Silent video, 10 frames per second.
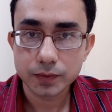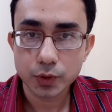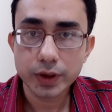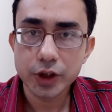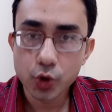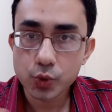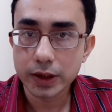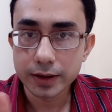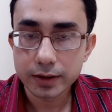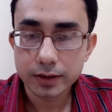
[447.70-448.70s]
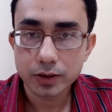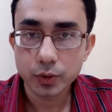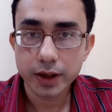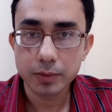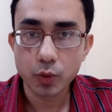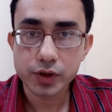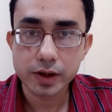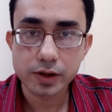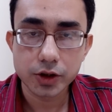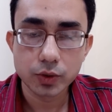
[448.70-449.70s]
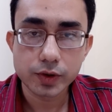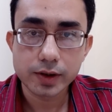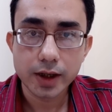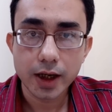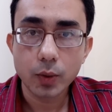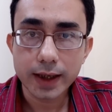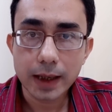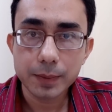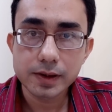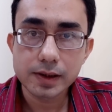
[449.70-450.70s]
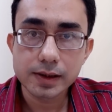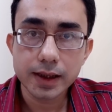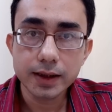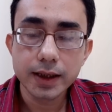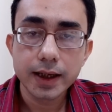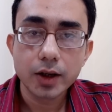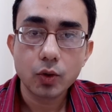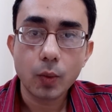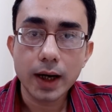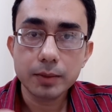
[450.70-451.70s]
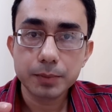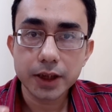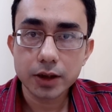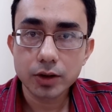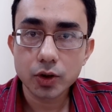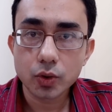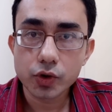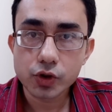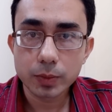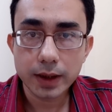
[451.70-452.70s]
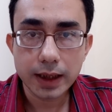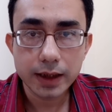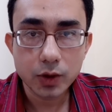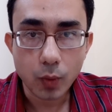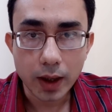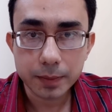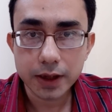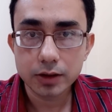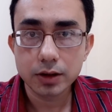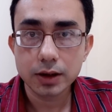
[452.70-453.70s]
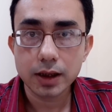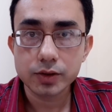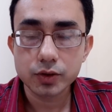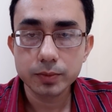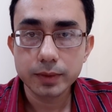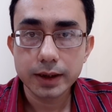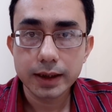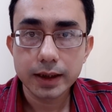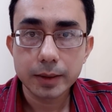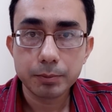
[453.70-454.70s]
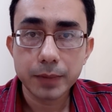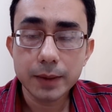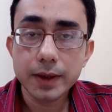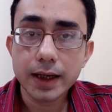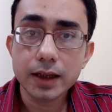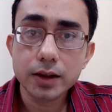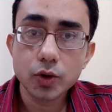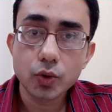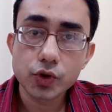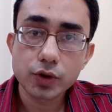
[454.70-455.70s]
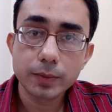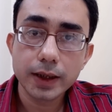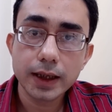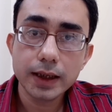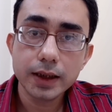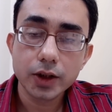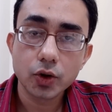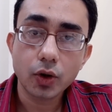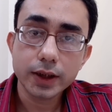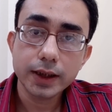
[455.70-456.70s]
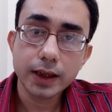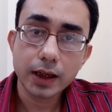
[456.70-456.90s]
Okay, usually. Okay, in most institutes. What happens is that one particular course will be held in one particular classroom. Maybe another course will be held not